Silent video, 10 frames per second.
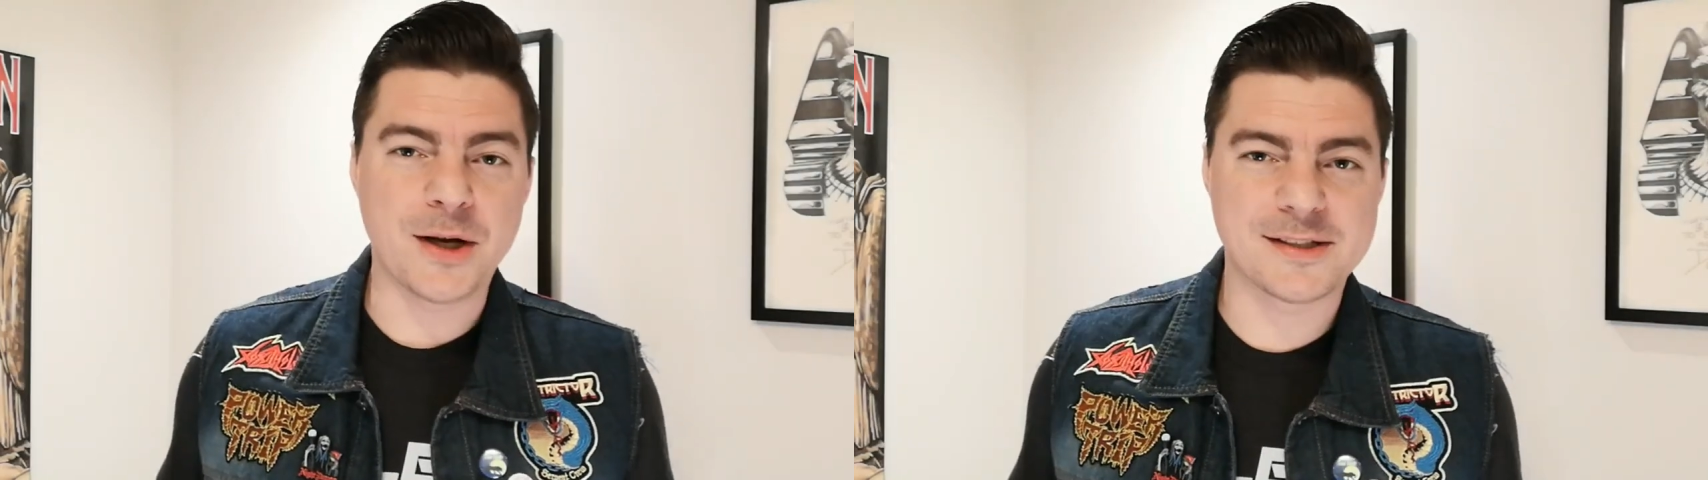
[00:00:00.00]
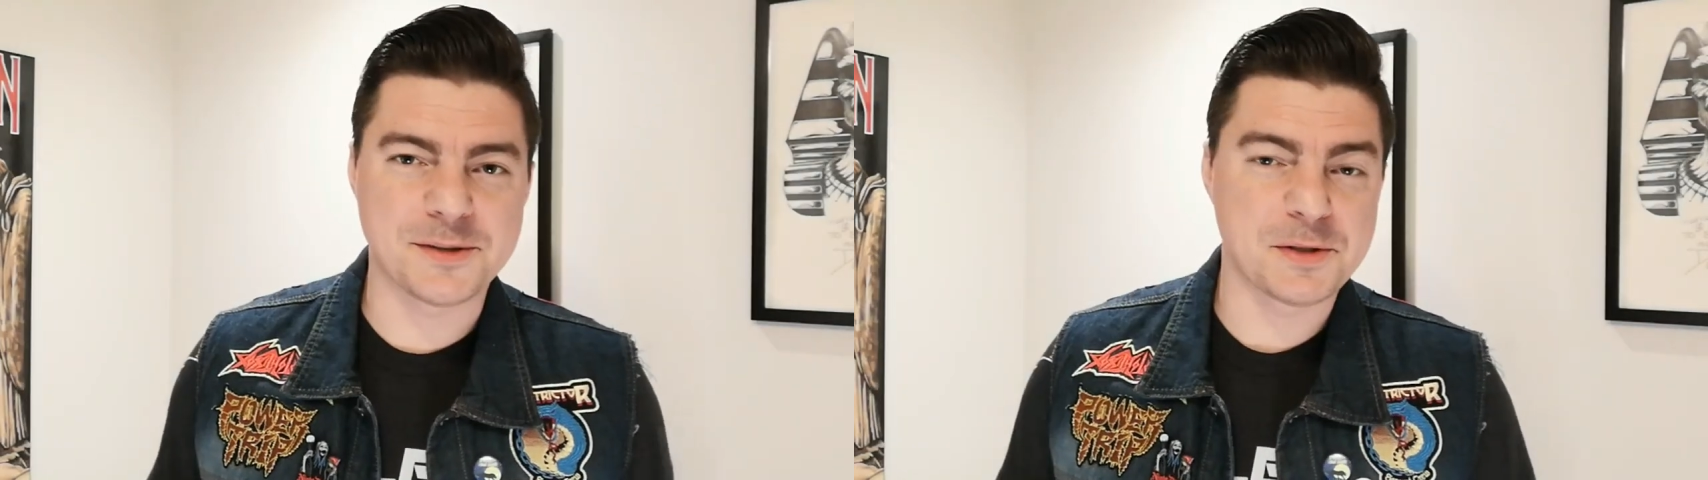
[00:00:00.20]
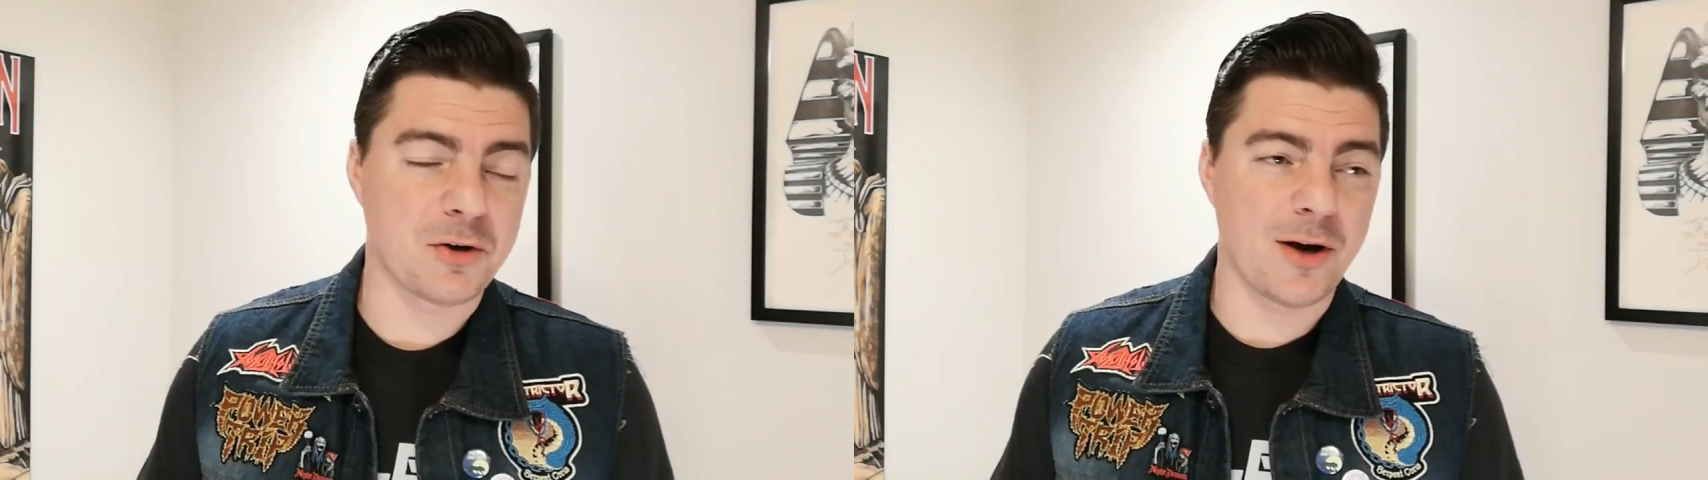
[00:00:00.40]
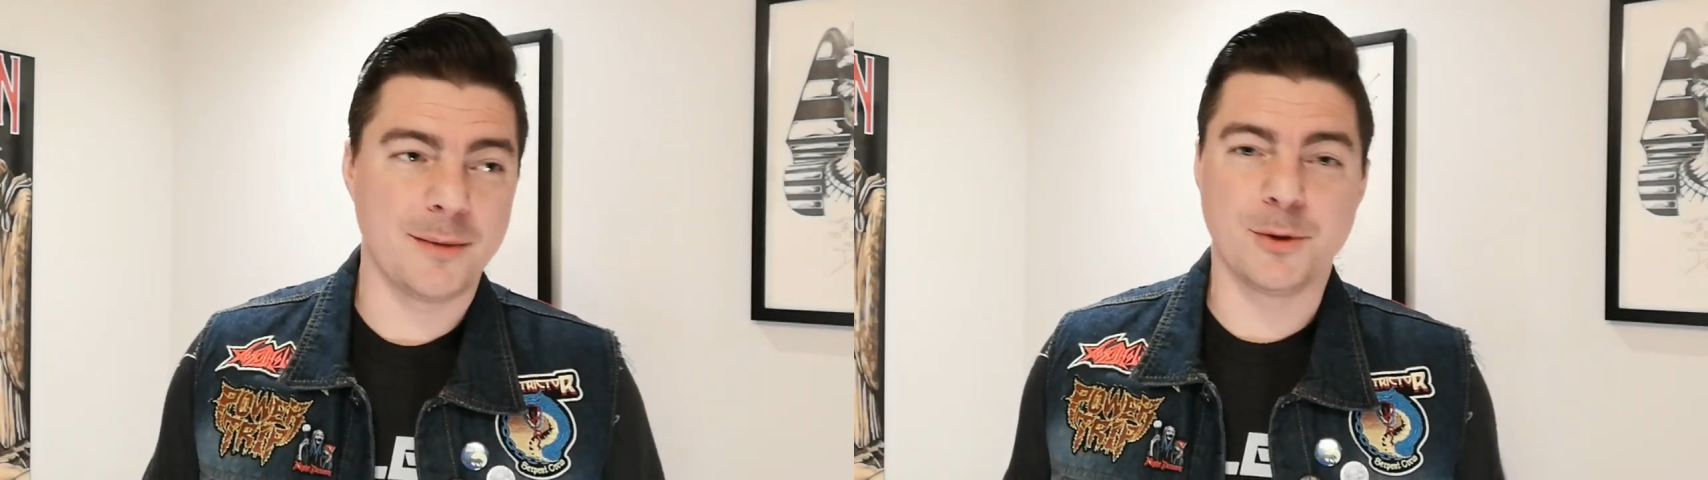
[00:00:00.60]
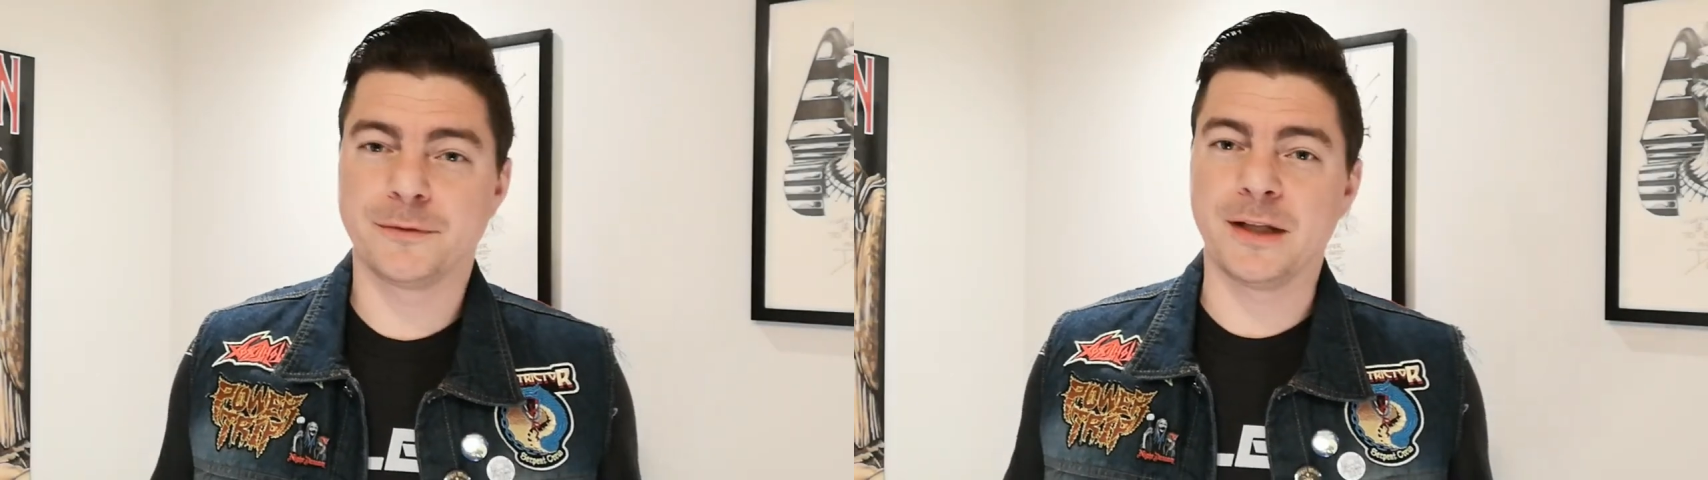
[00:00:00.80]
has
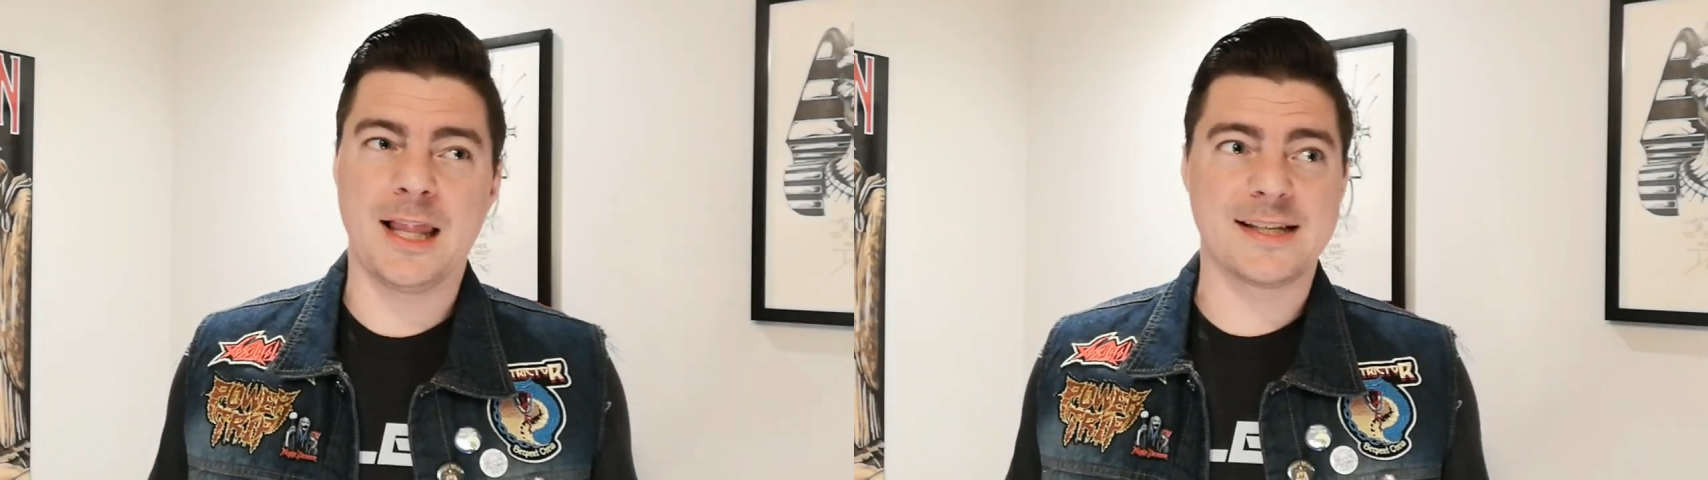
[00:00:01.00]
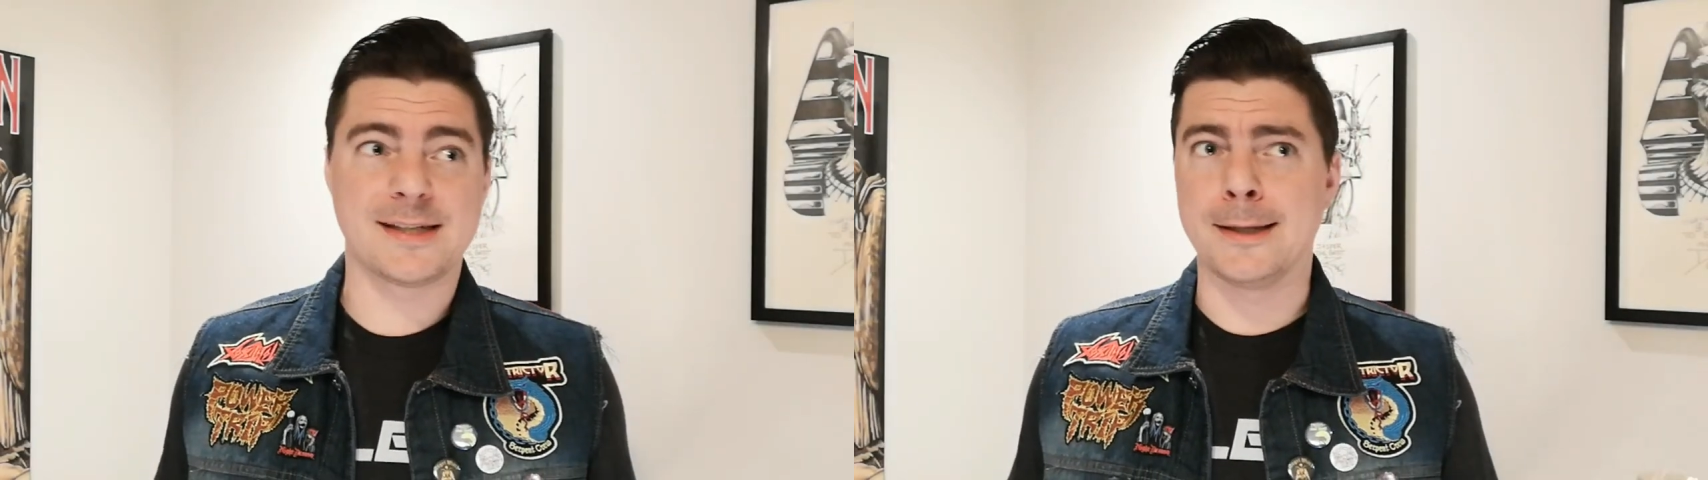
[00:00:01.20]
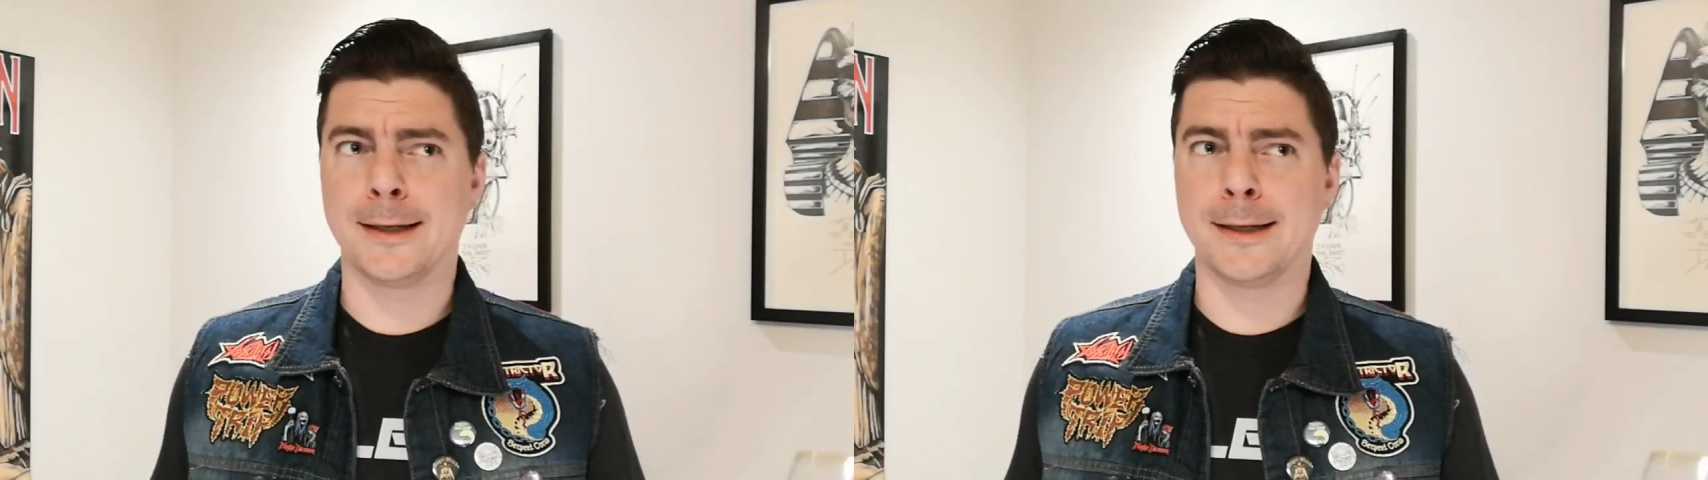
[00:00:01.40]
subscribed over the last